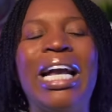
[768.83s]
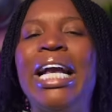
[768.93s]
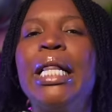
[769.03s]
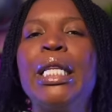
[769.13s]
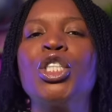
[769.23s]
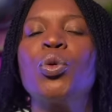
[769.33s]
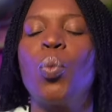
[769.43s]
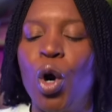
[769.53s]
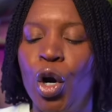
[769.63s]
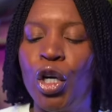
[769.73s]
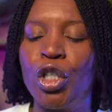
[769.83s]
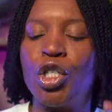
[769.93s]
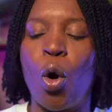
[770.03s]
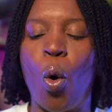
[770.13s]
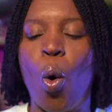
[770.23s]
English
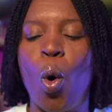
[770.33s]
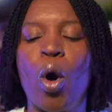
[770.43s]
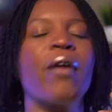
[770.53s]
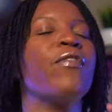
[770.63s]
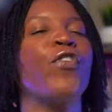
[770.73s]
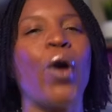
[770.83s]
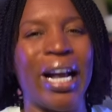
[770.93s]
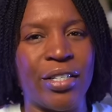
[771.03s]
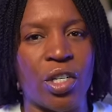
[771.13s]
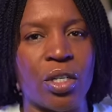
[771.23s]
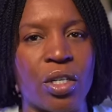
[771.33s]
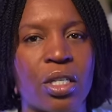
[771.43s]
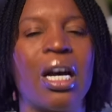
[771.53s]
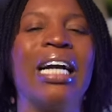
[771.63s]
words or phrases.